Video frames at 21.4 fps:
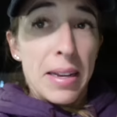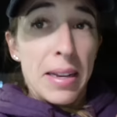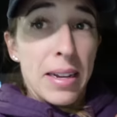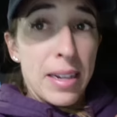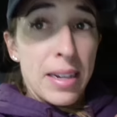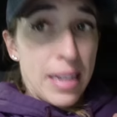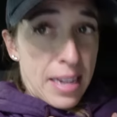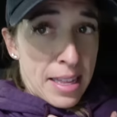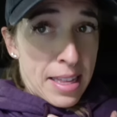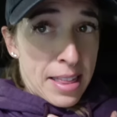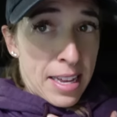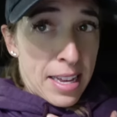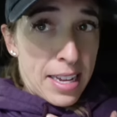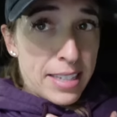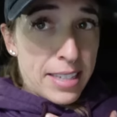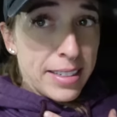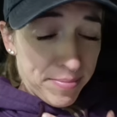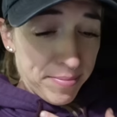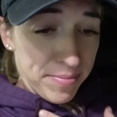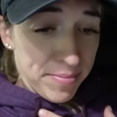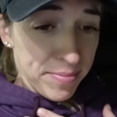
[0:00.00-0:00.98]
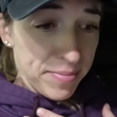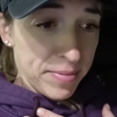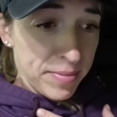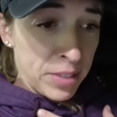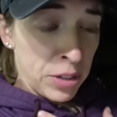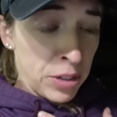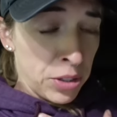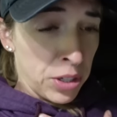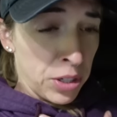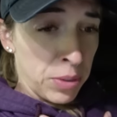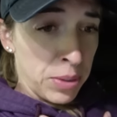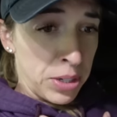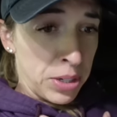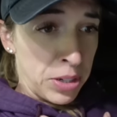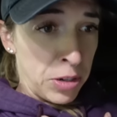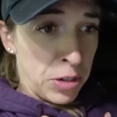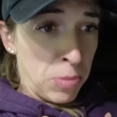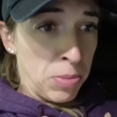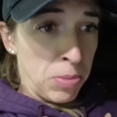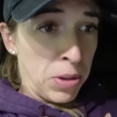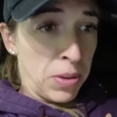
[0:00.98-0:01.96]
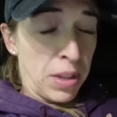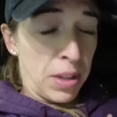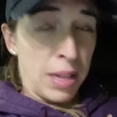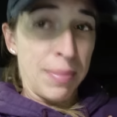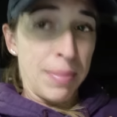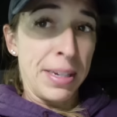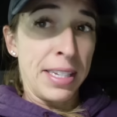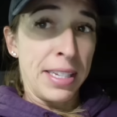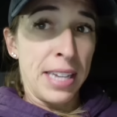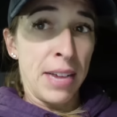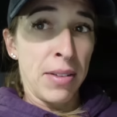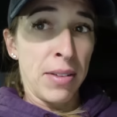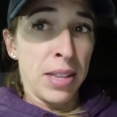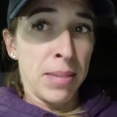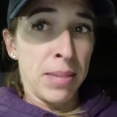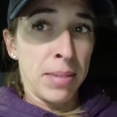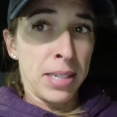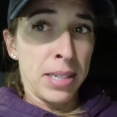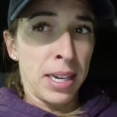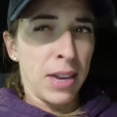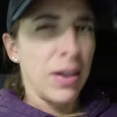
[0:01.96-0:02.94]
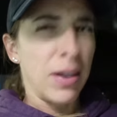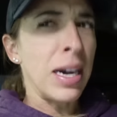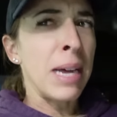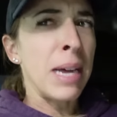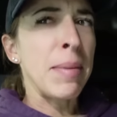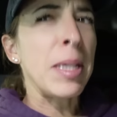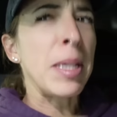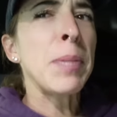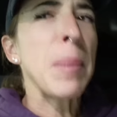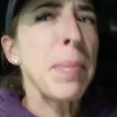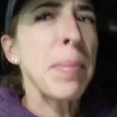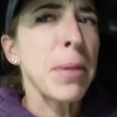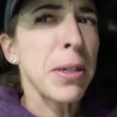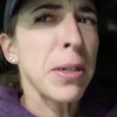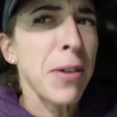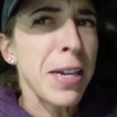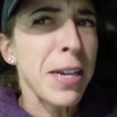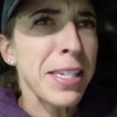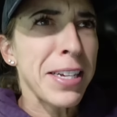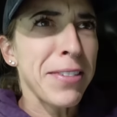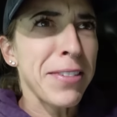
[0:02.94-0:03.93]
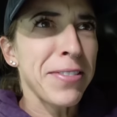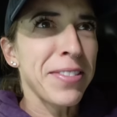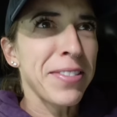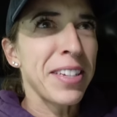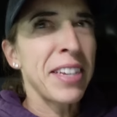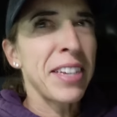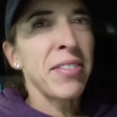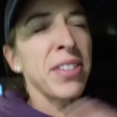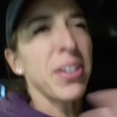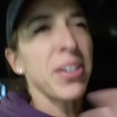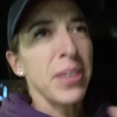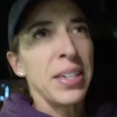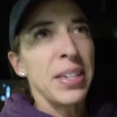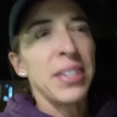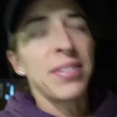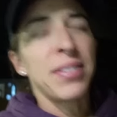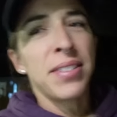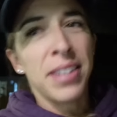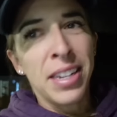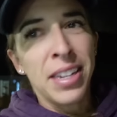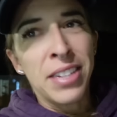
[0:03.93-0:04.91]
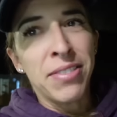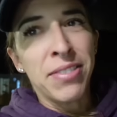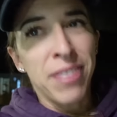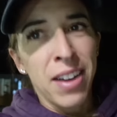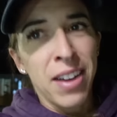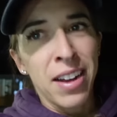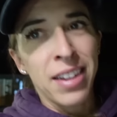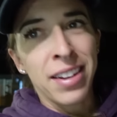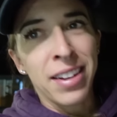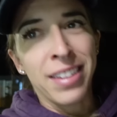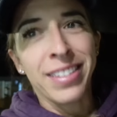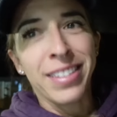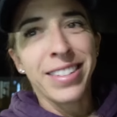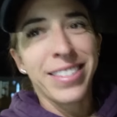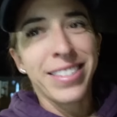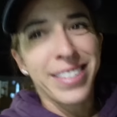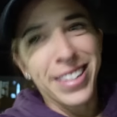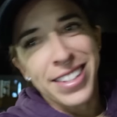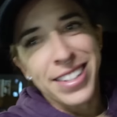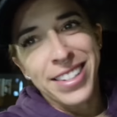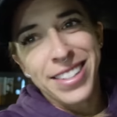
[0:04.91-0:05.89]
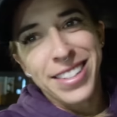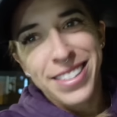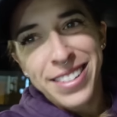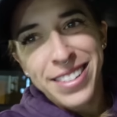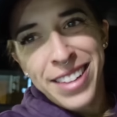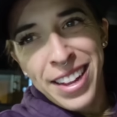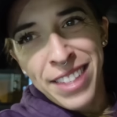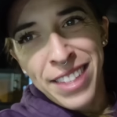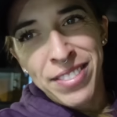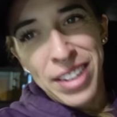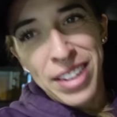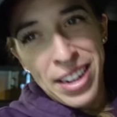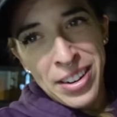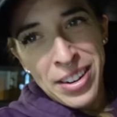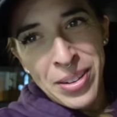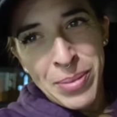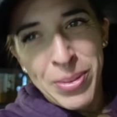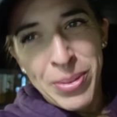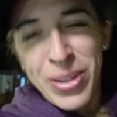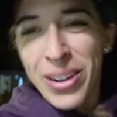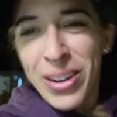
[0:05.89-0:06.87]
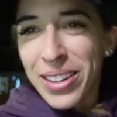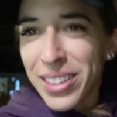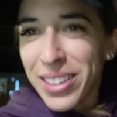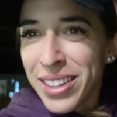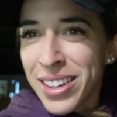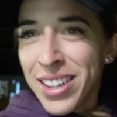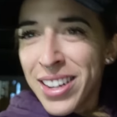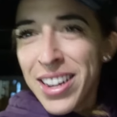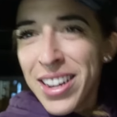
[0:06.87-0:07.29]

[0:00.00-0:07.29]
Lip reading: I hate that. Usually with Snoop, though, they let me stay with him because I go, he's people aggressive. Even though he's fine, it's just they have to handle him correctly.